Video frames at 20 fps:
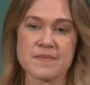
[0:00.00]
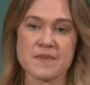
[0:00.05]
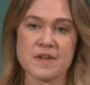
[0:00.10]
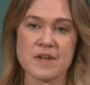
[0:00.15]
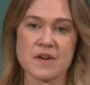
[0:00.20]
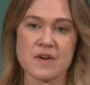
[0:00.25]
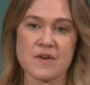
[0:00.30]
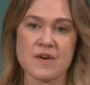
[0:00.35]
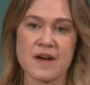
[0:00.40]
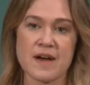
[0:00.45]

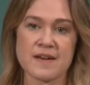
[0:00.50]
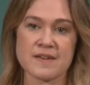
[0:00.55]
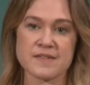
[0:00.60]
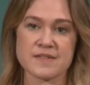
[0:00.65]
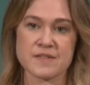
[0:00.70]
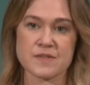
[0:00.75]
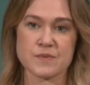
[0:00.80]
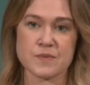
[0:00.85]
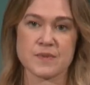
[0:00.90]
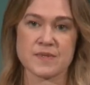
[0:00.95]
you know,
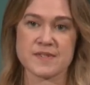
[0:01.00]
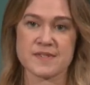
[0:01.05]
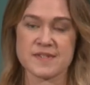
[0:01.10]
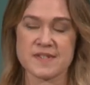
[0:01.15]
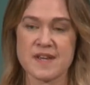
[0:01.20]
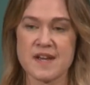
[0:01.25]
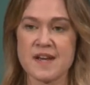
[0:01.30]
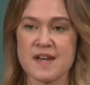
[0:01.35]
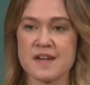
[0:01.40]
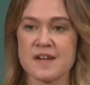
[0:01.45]
as was
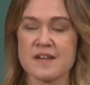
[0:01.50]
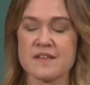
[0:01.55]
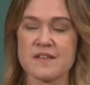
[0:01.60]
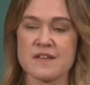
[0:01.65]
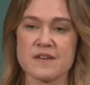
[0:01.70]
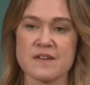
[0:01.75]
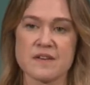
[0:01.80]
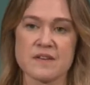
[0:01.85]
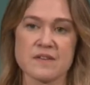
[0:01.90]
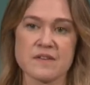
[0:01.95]
said,
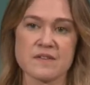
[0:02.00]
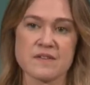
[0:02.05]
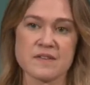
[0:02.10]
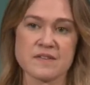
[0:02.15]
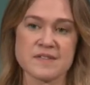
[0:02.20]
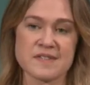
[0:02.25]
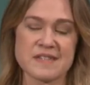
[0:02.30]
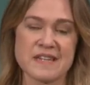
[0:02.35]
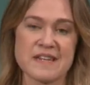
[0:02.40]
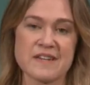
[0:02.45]
the
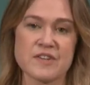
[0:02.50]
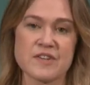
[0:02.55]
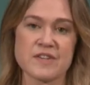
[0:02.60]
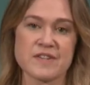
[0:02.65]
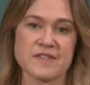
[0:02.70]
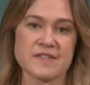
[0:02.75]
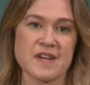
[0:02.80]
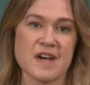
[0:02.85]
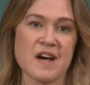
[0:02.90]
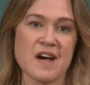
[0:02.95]
standard
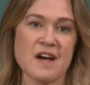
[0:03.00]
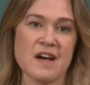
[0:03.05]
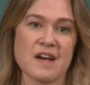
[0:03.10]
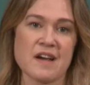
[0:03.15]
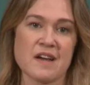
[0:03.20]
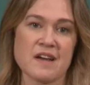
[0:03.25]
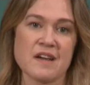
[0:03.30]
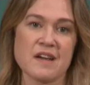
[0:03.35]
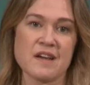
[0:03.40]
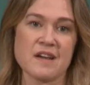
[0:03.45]
is high.